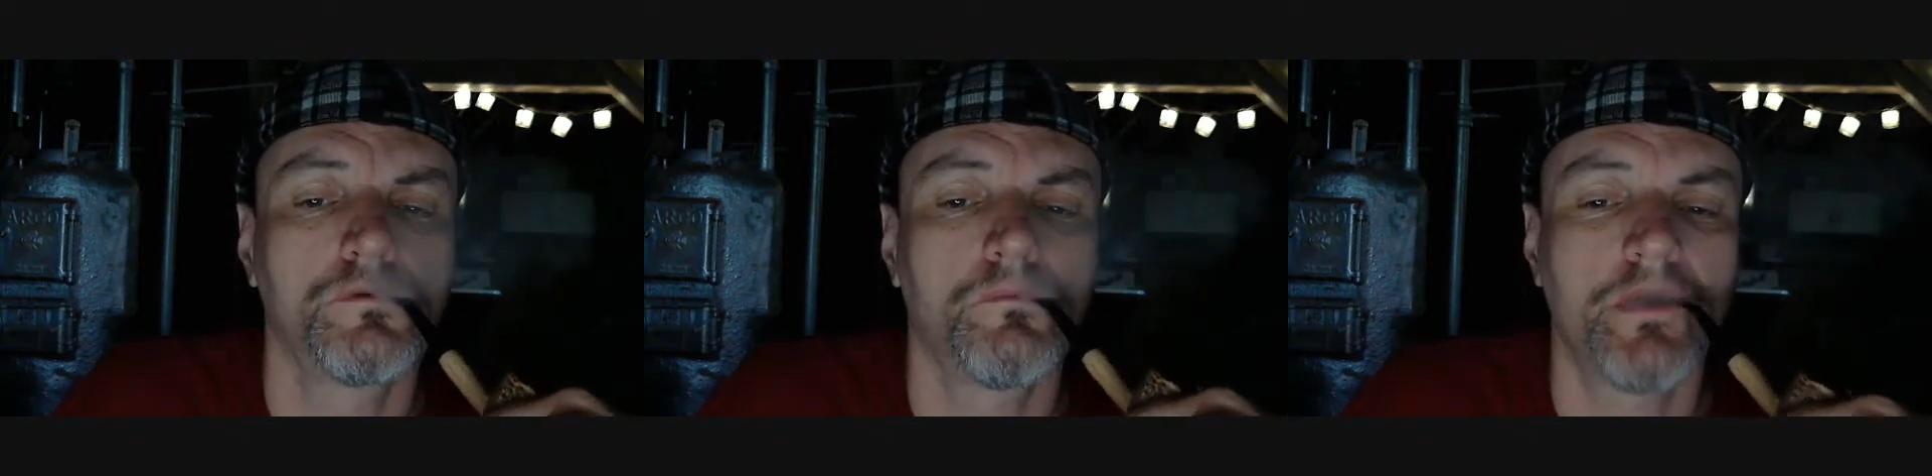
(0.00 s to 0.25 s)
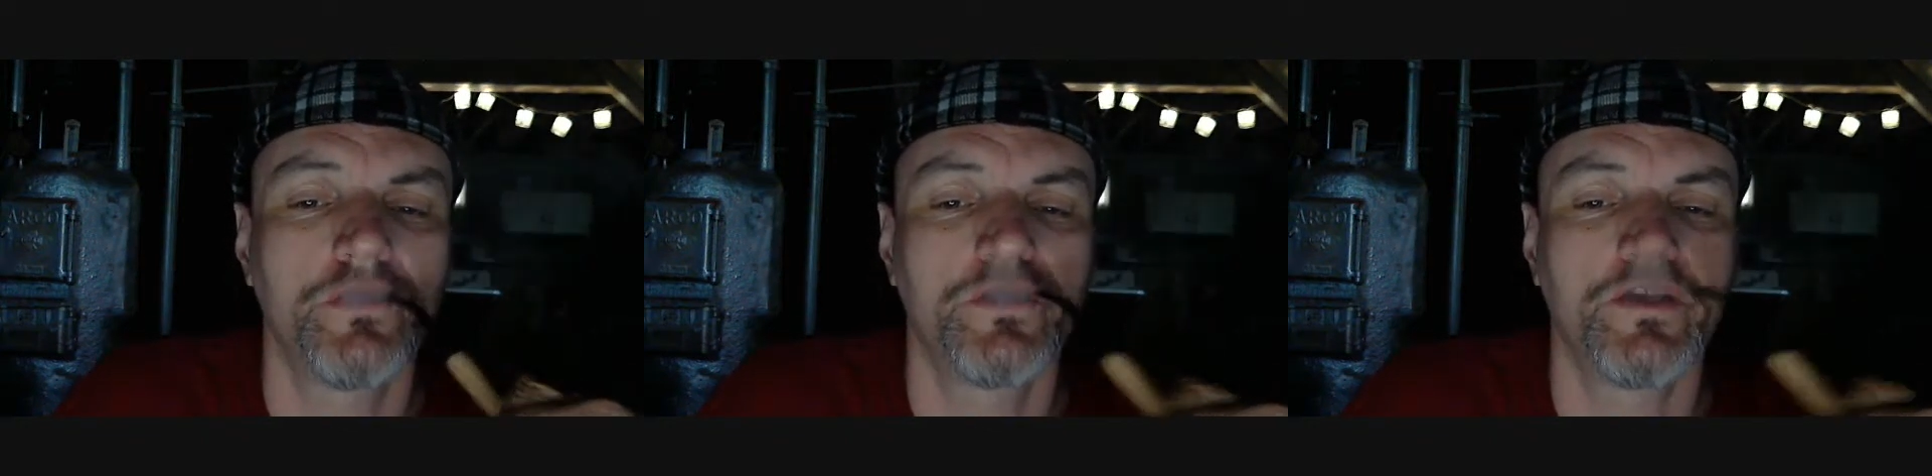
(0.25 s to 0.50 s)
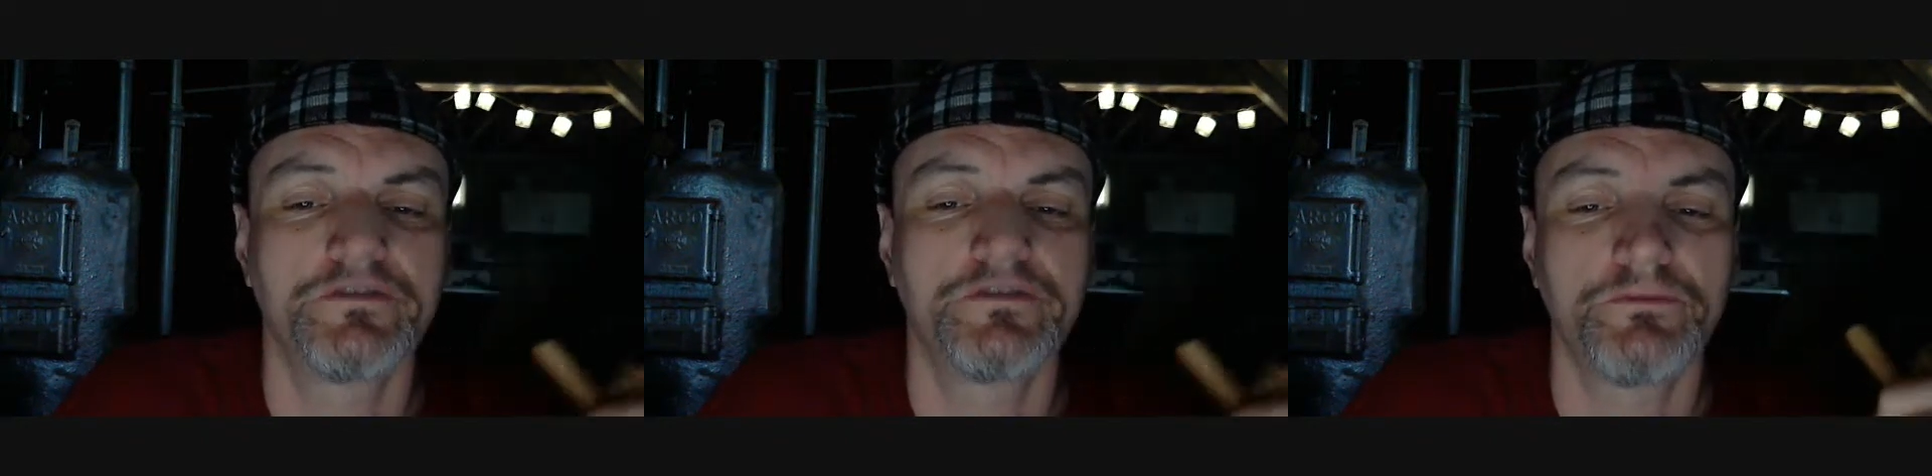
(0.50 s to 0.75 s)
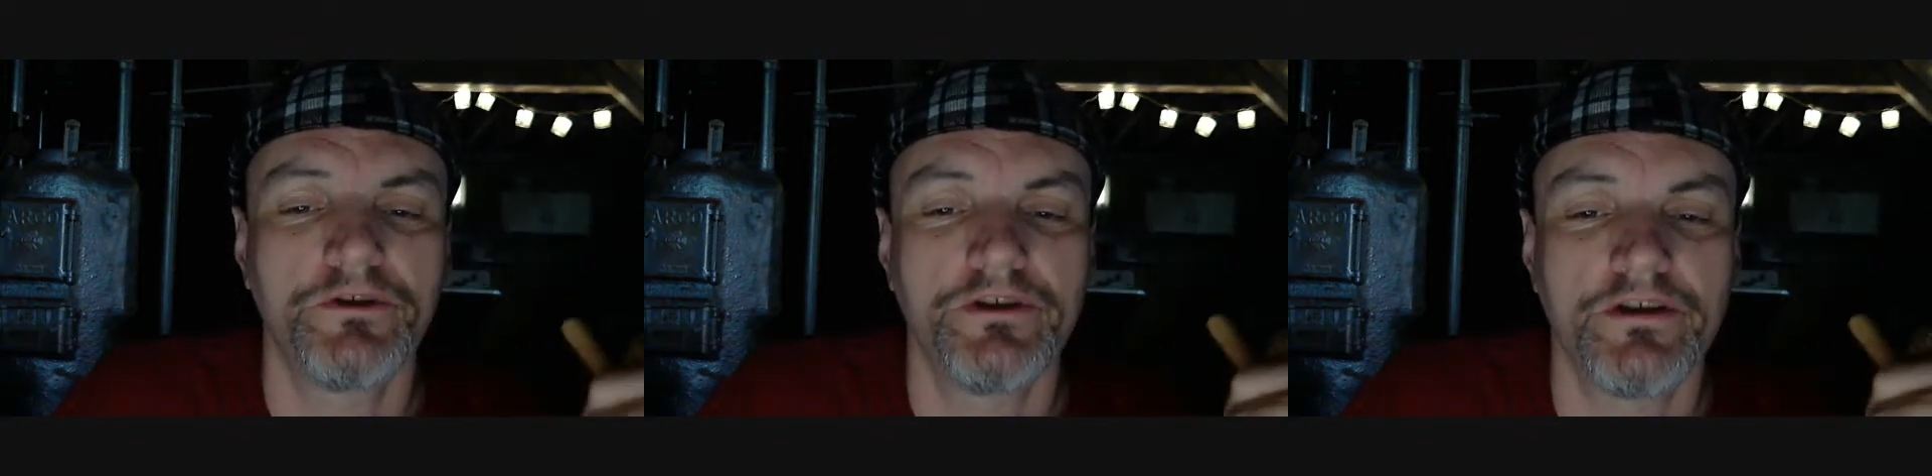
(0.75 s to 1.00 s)
and you guys are
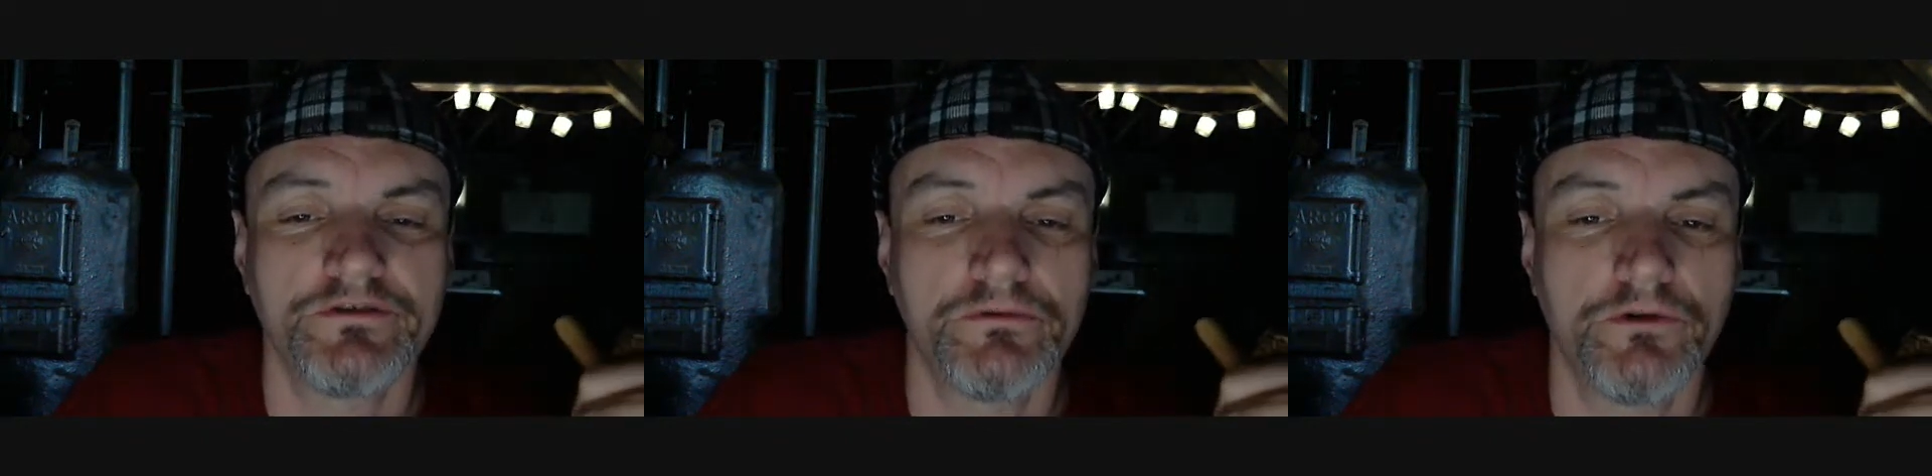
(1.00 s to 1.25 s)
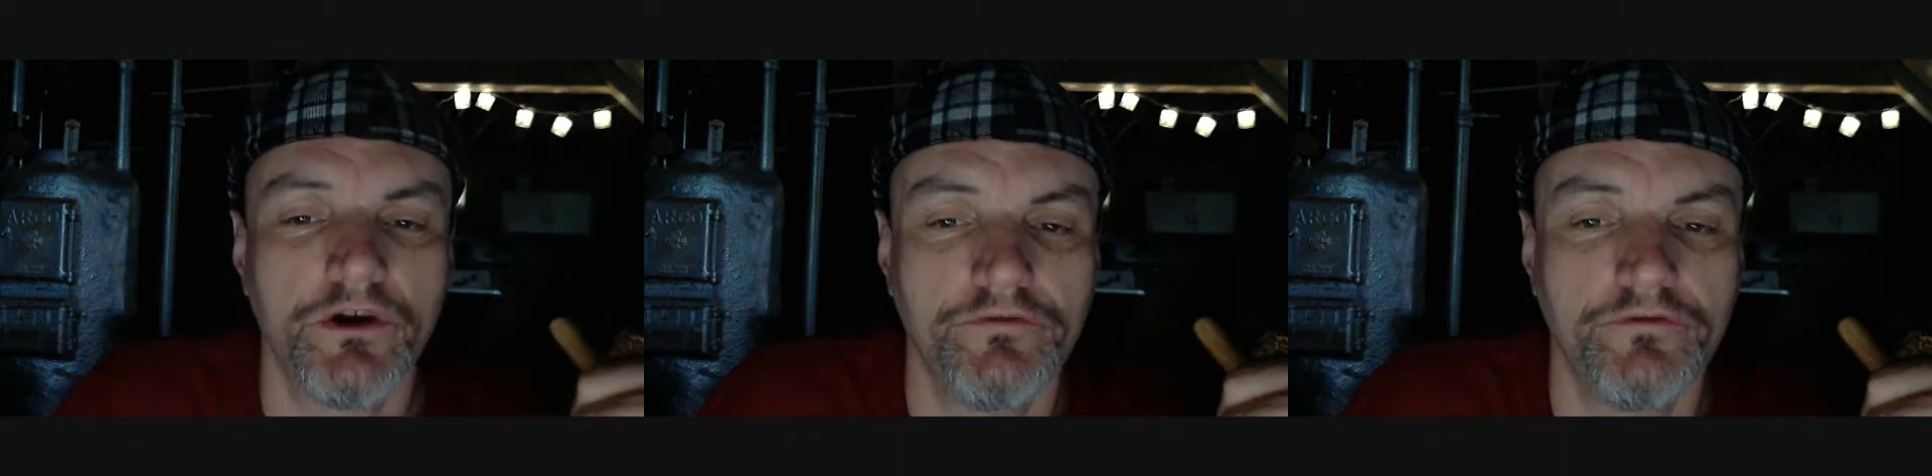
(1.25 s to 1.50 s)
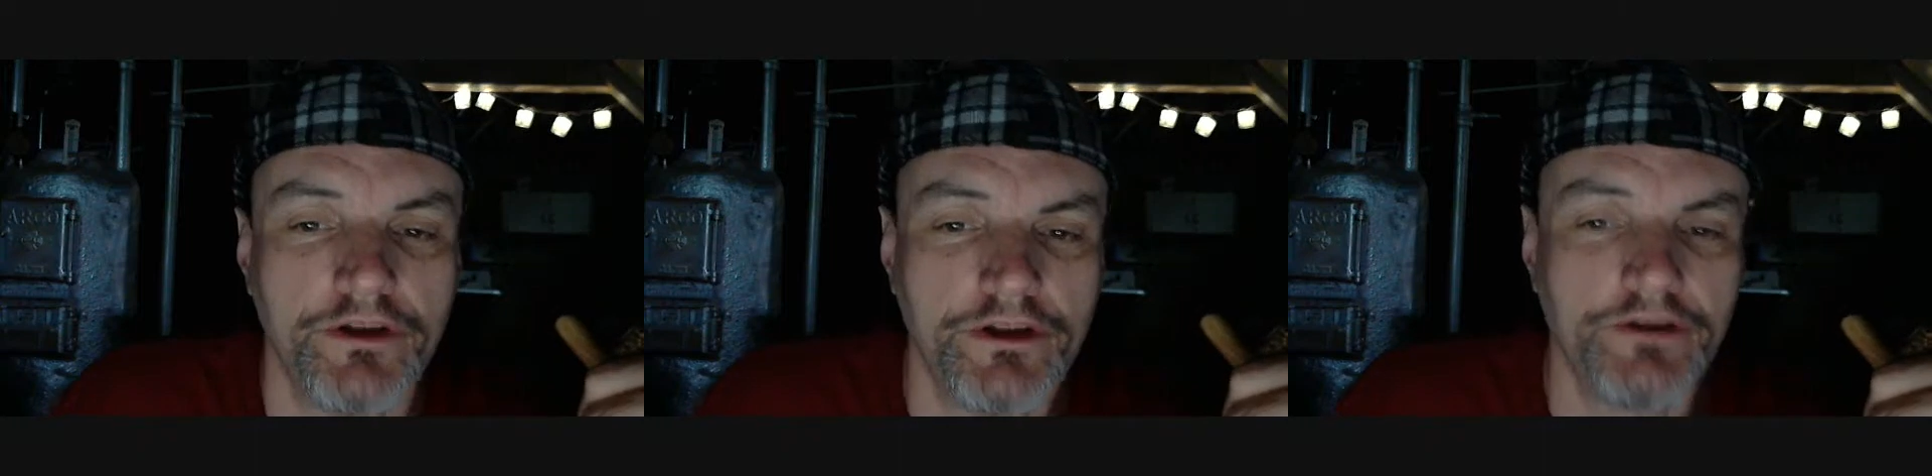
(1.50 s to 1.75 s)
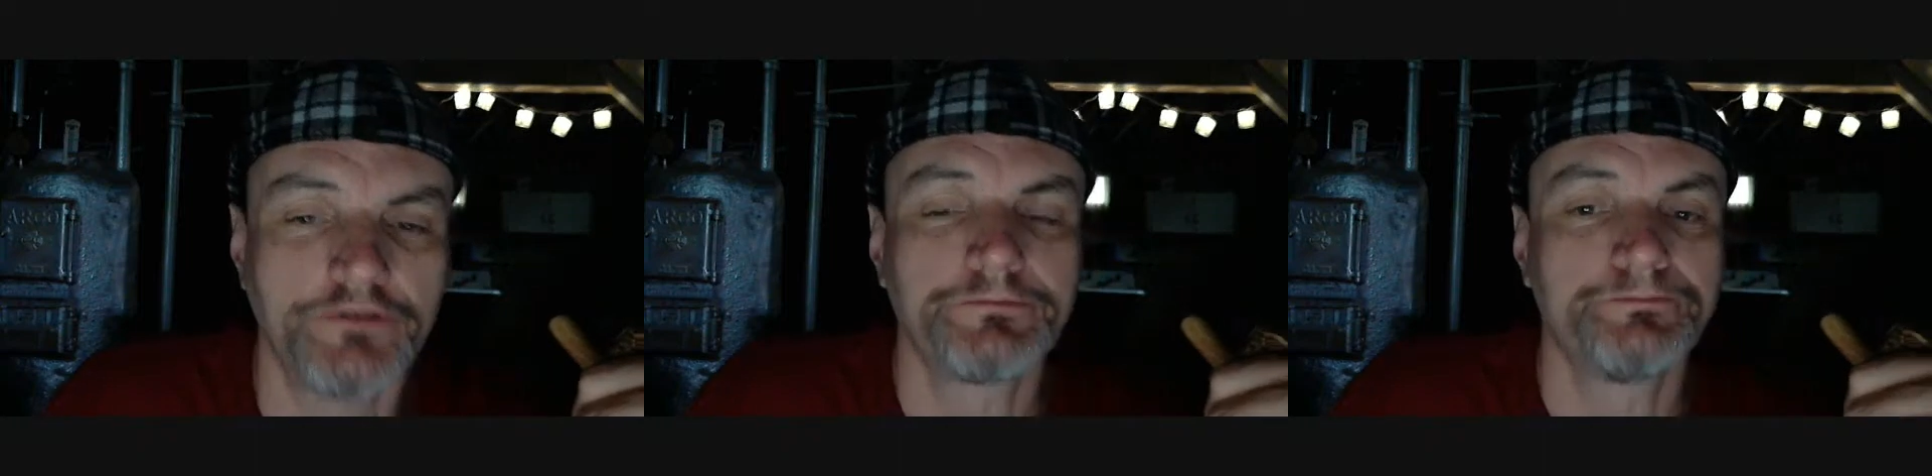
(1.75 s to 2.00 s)
putting out some great
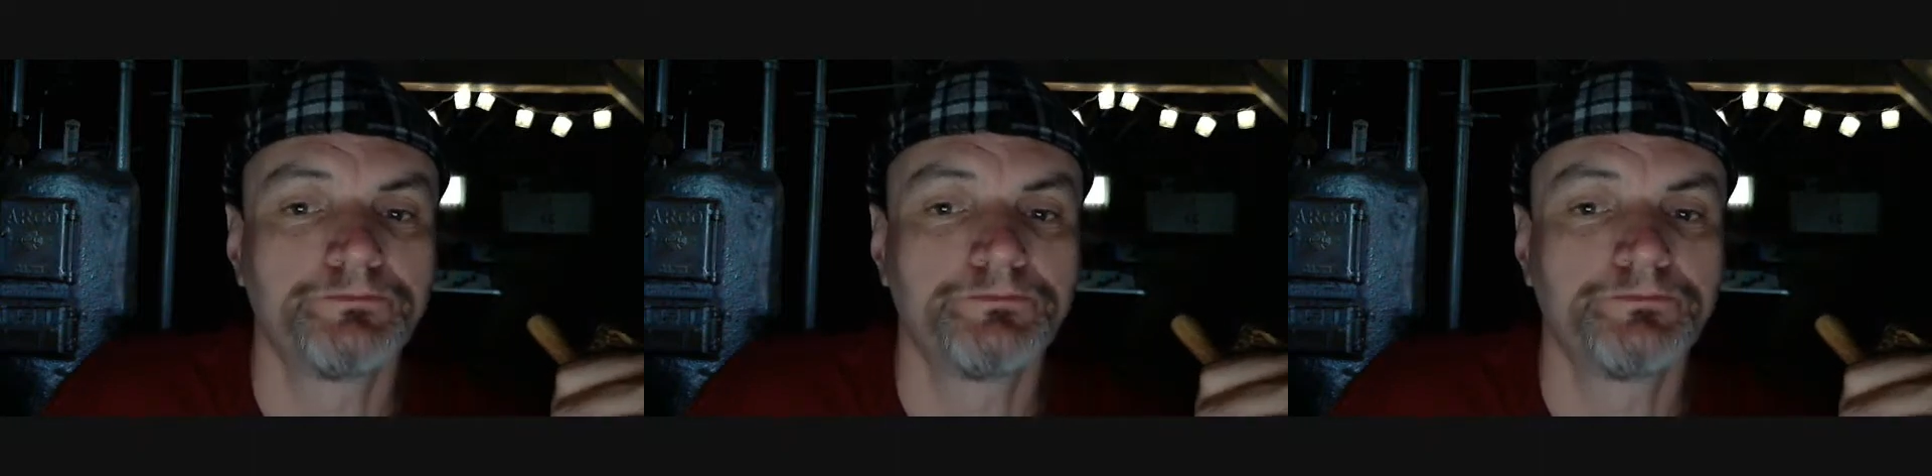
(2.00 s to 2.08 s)
videos.